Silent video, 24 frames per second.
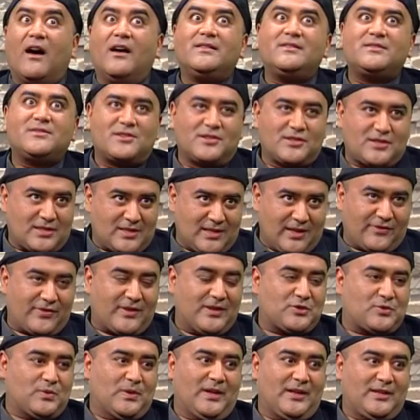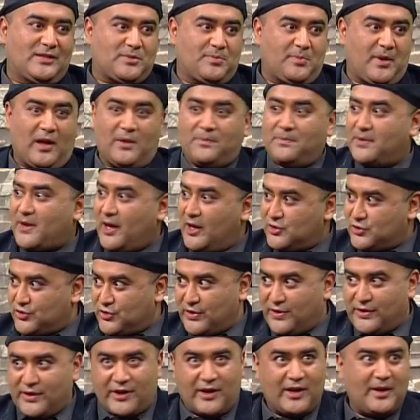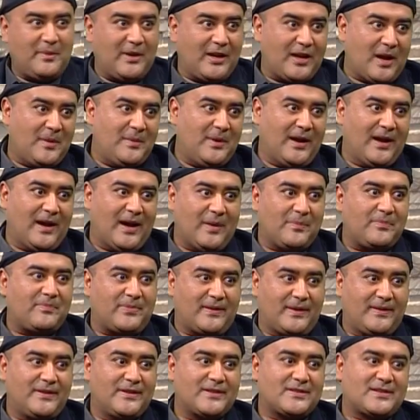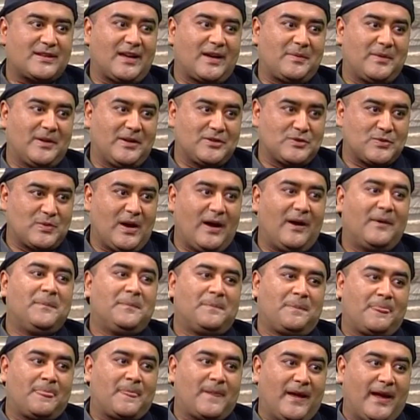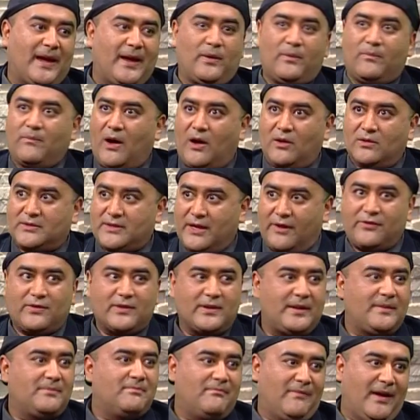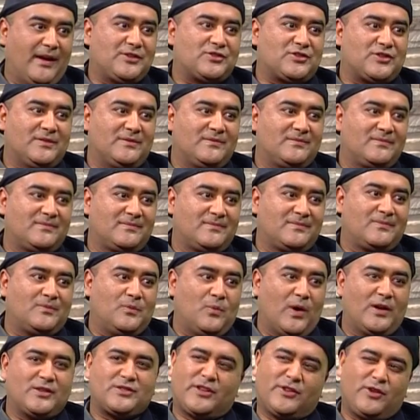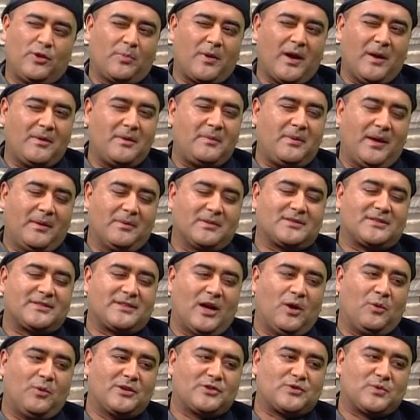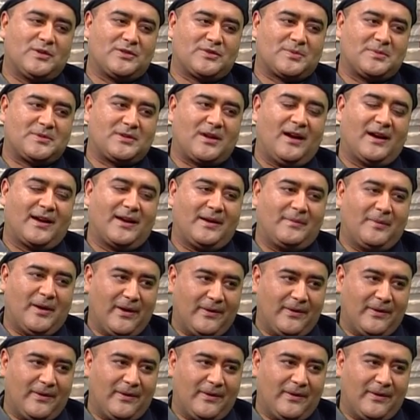tons of stuff that's related to pop culture, and they're going to be coming up in this segment as well. Uh -huh. And I'll definitely mention ones, and you'll probably be able to tell which ones I'm talking about.